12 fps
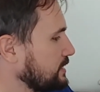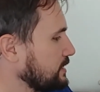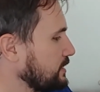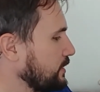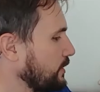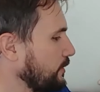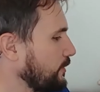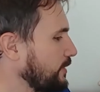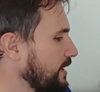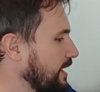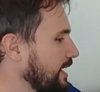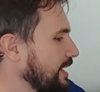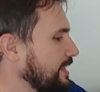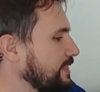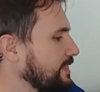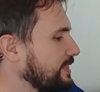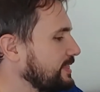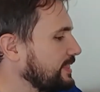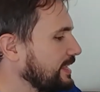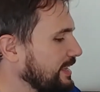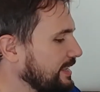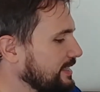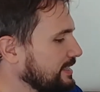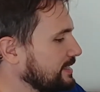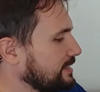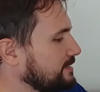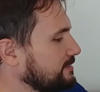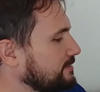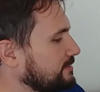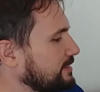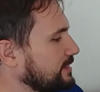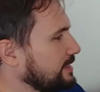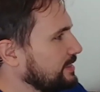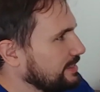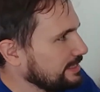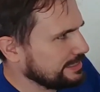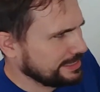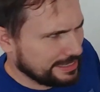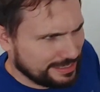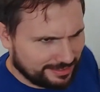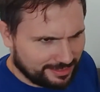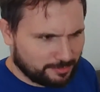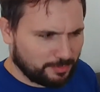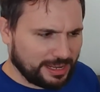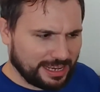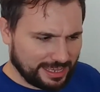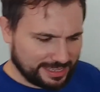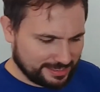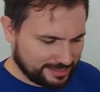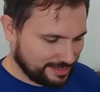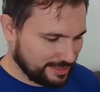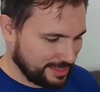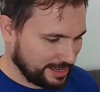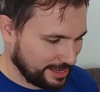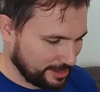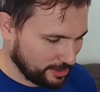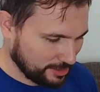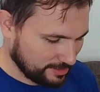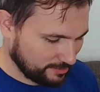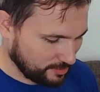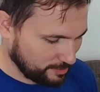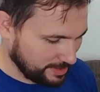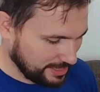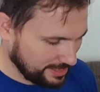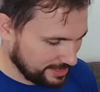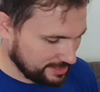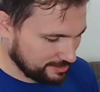So I think this is the plant that I got for my,